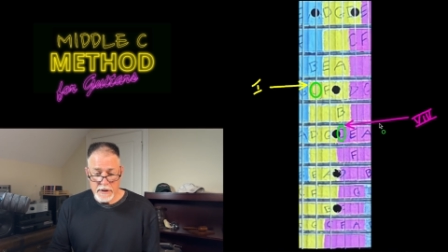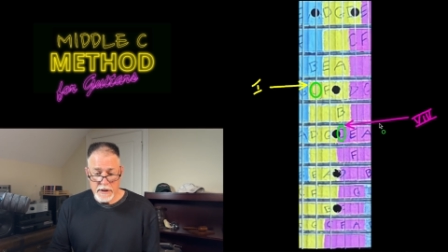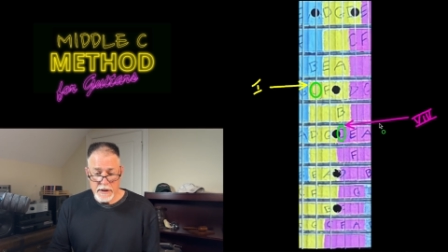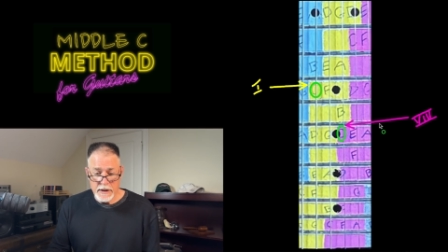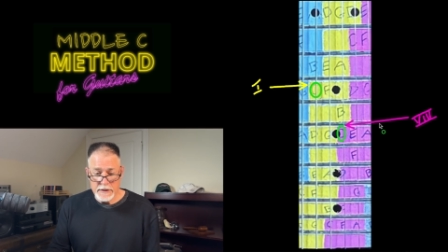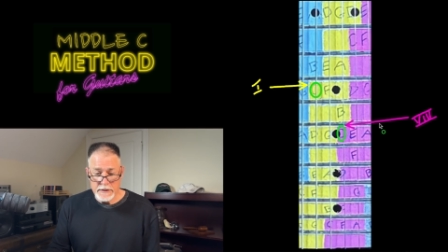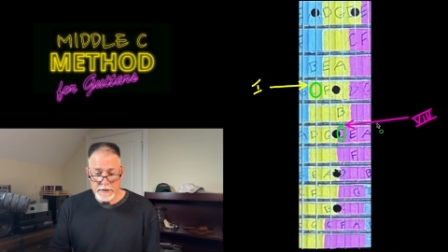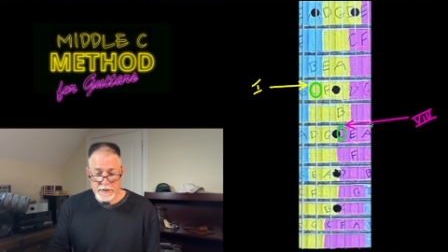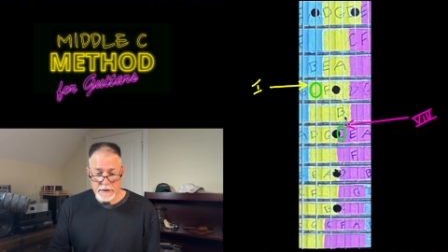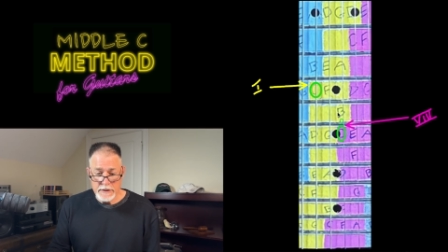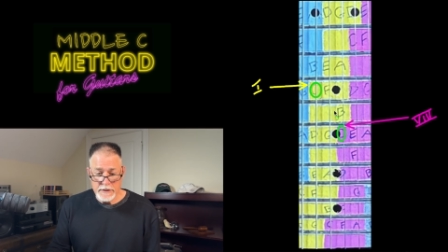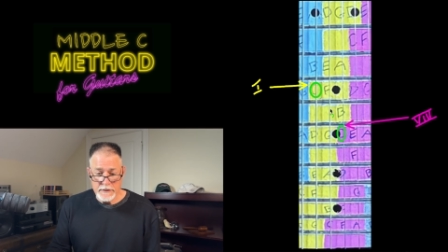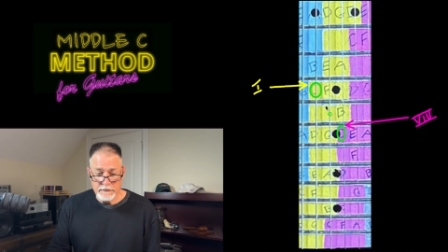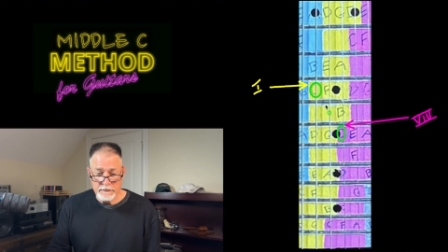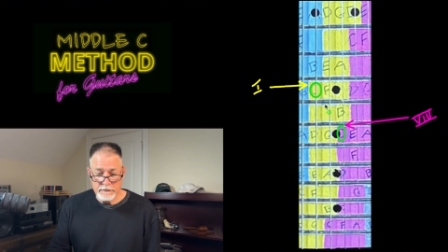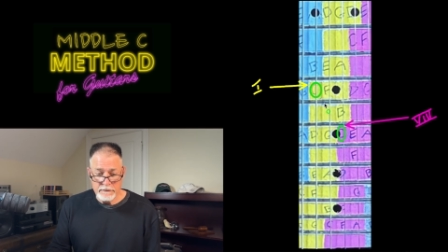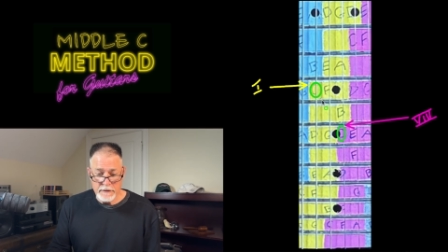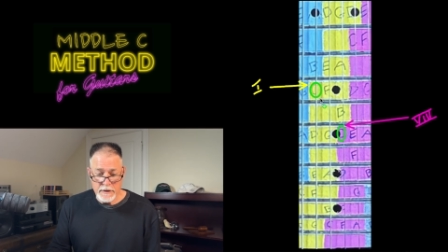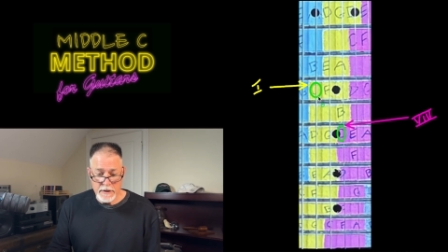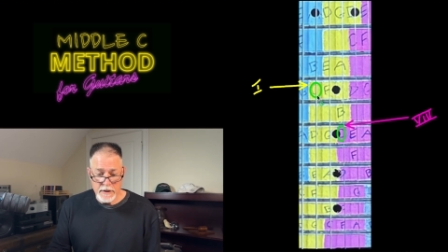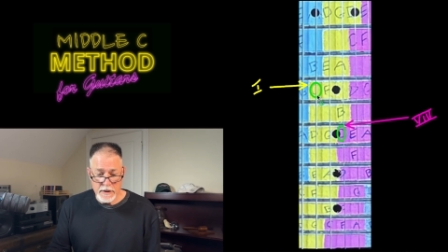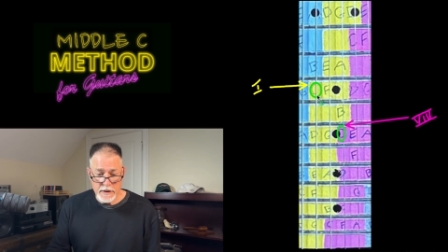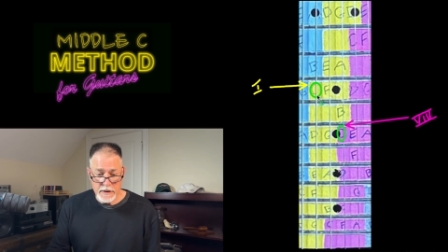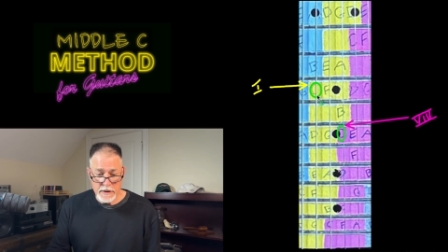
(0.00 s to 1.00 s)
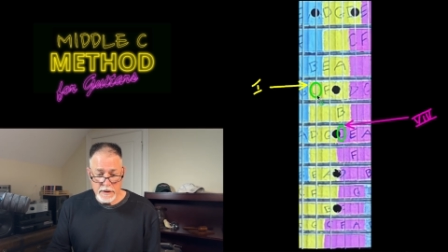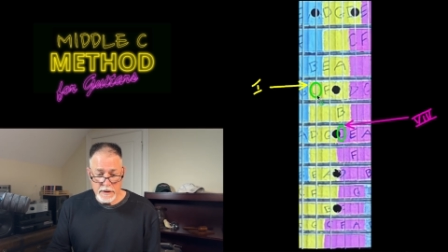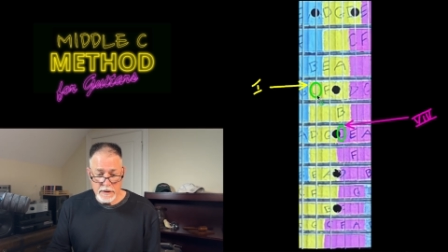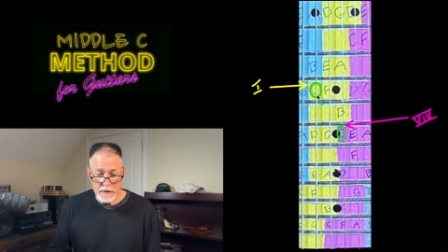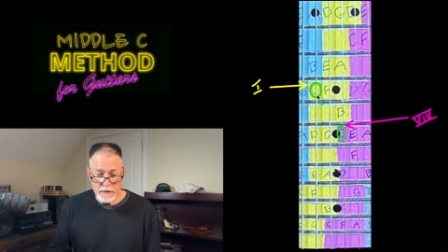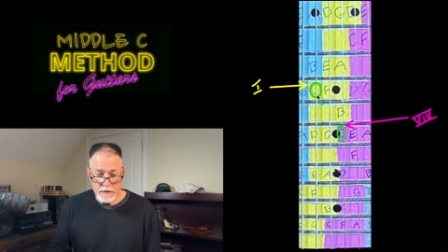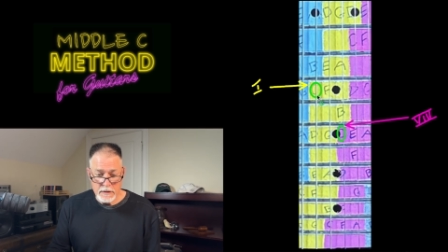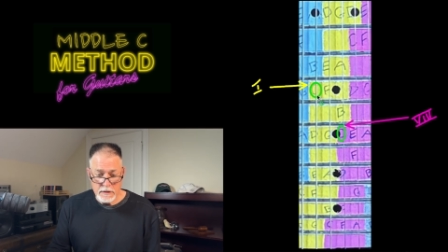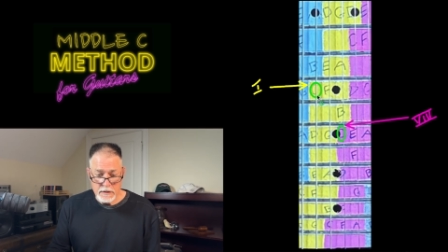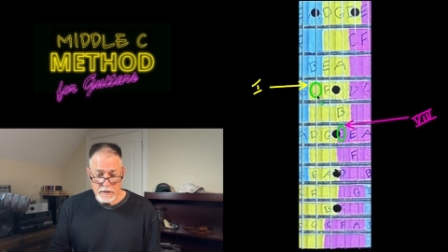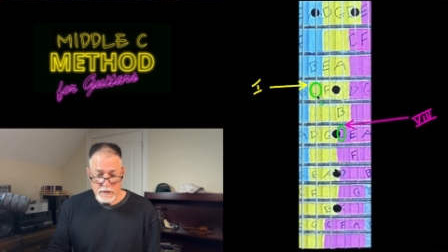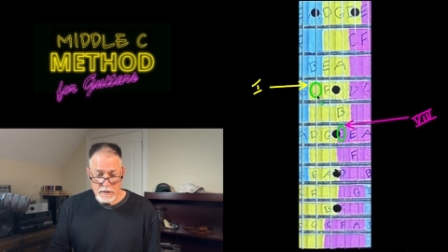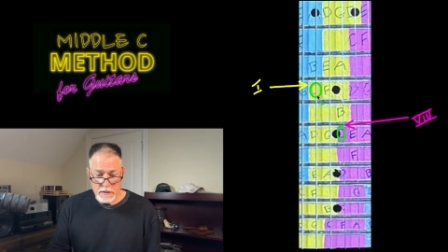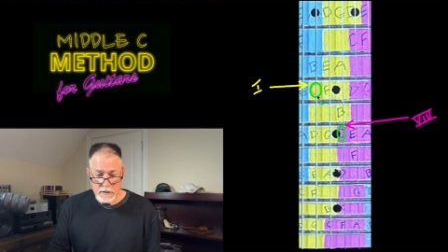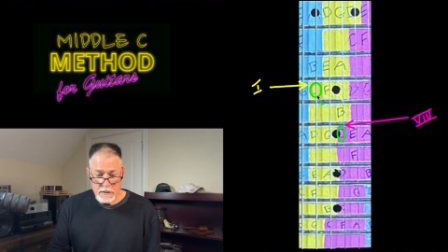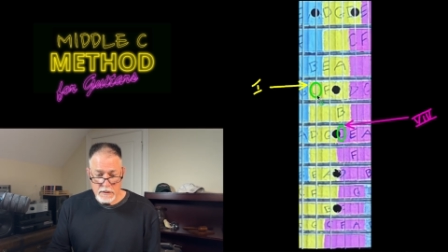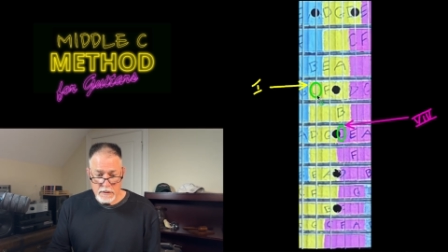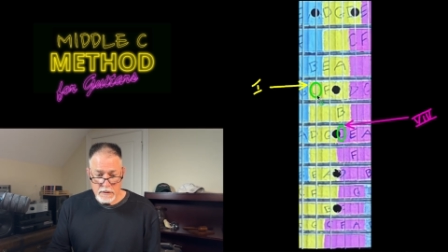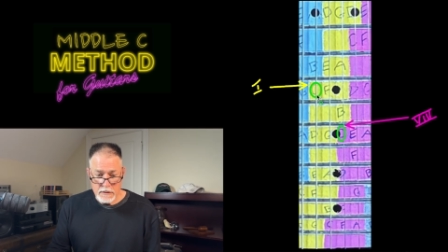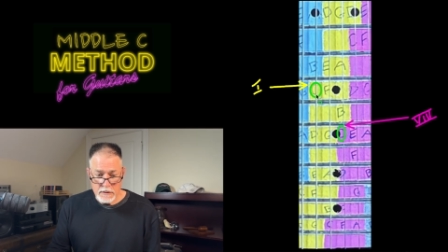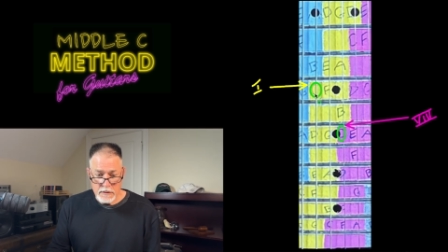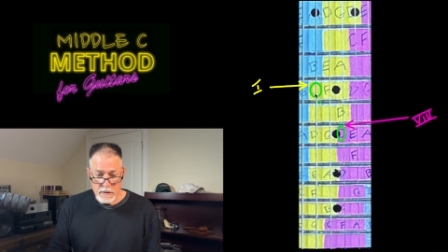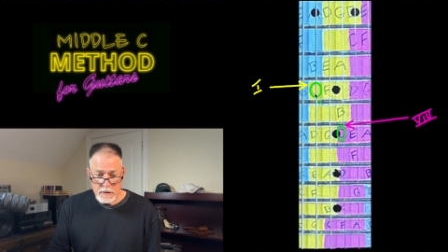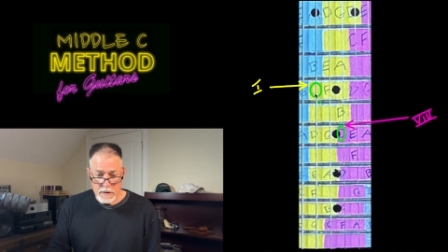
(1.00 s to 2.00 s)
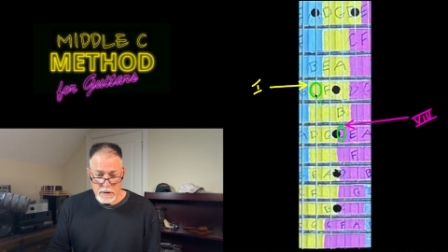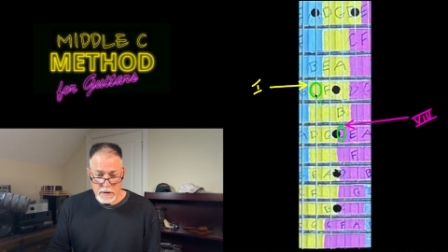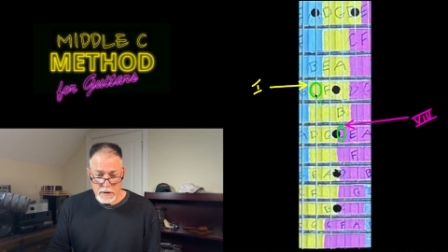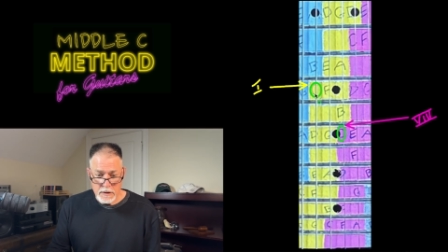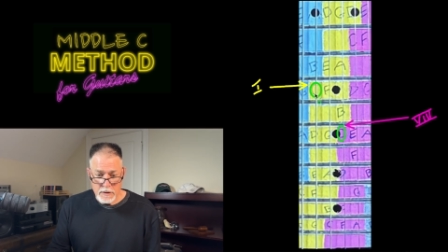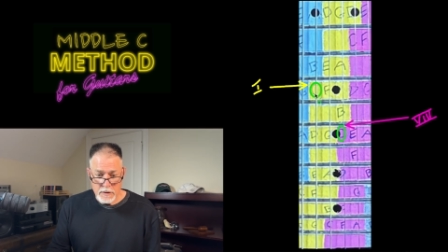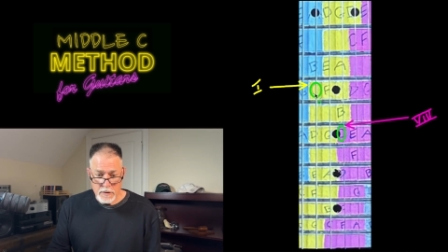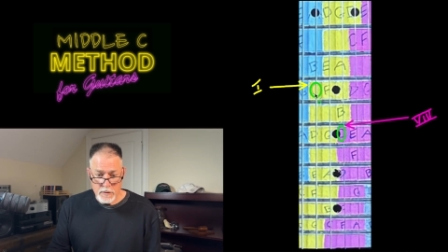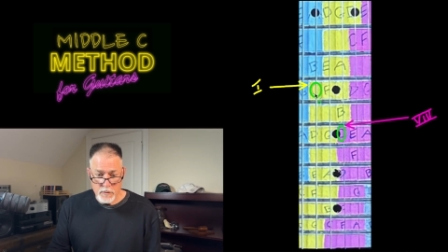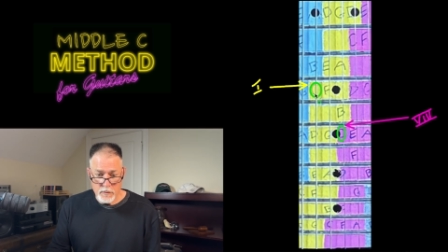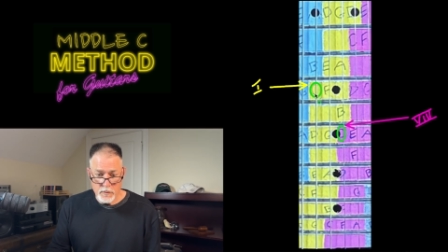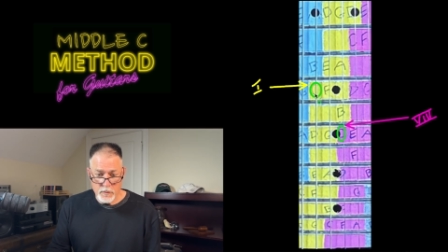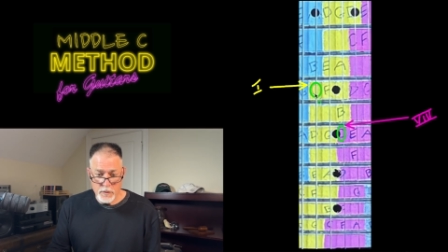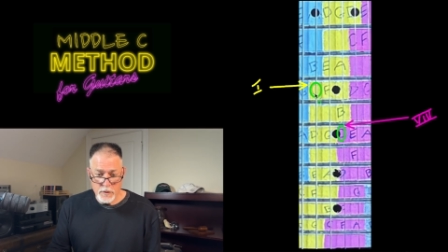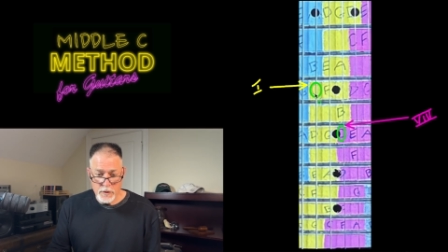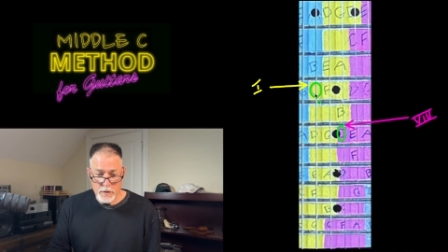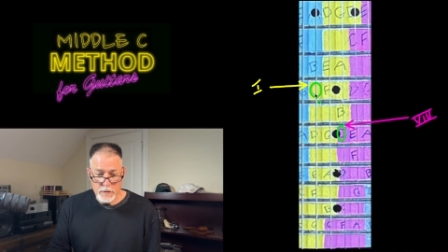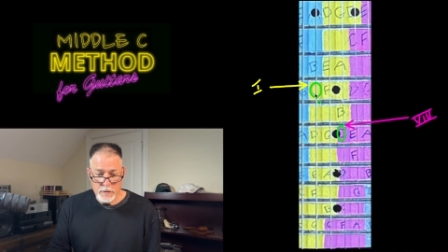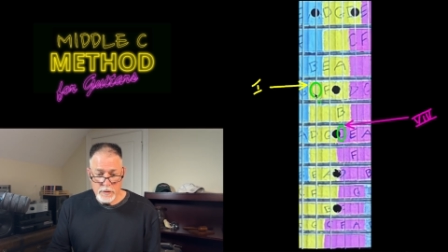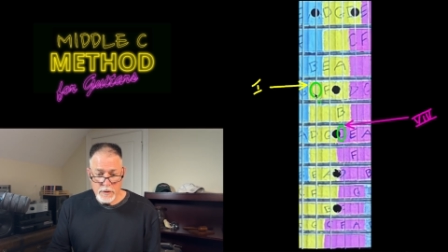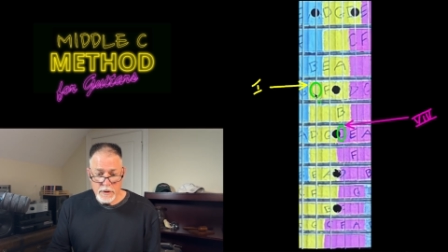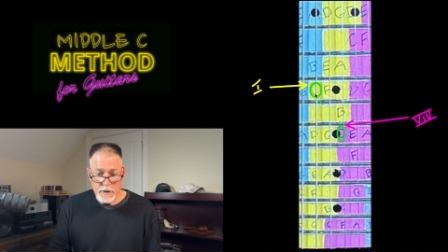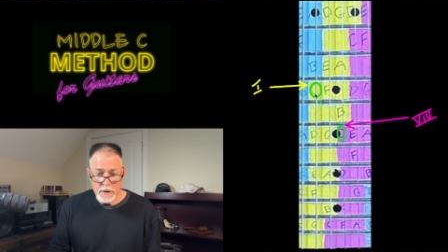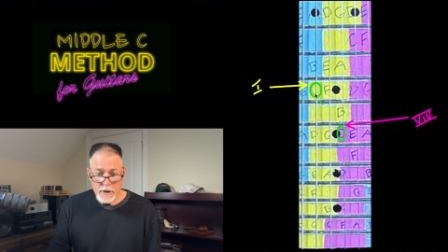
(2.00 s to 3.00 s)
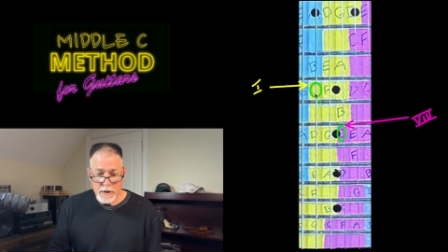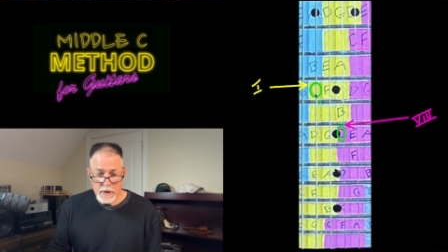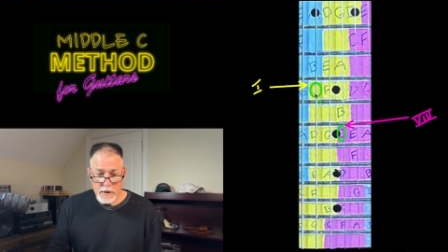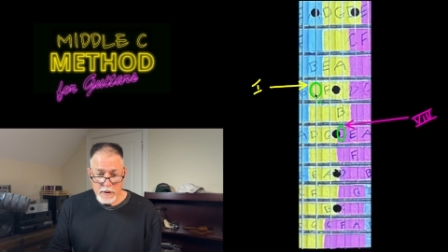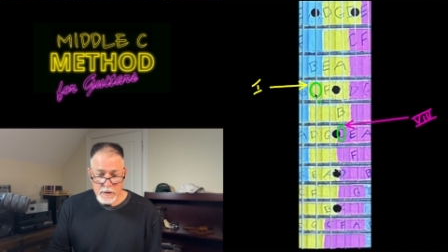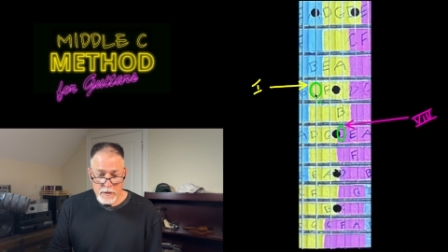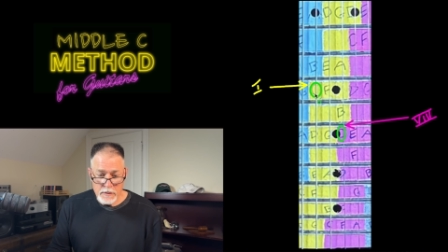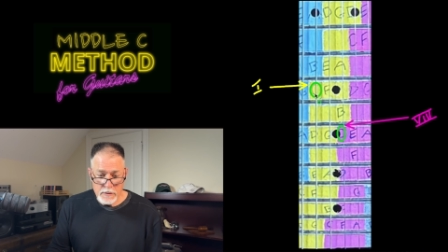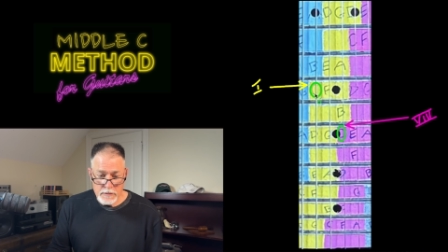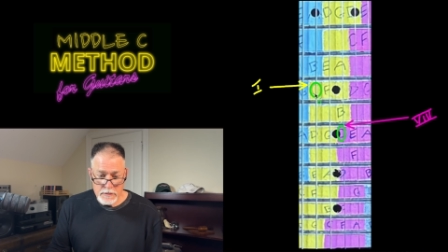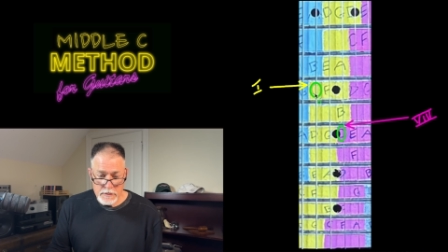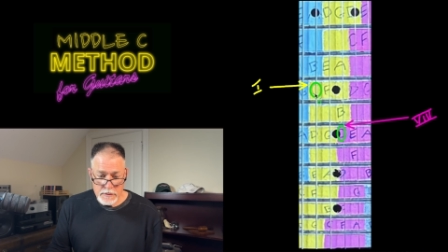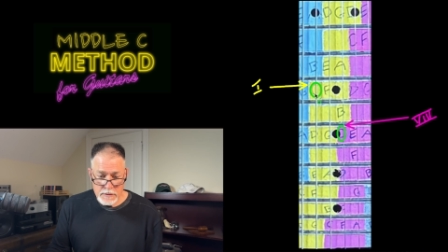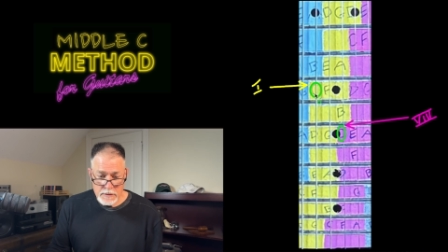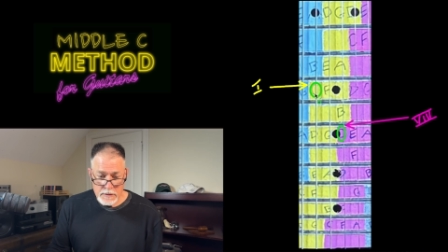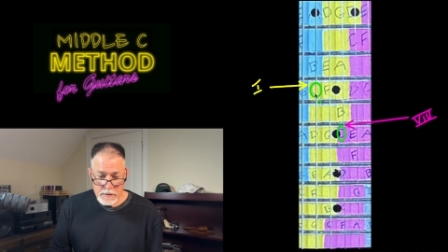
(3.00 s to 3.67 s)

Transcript: identified, root note,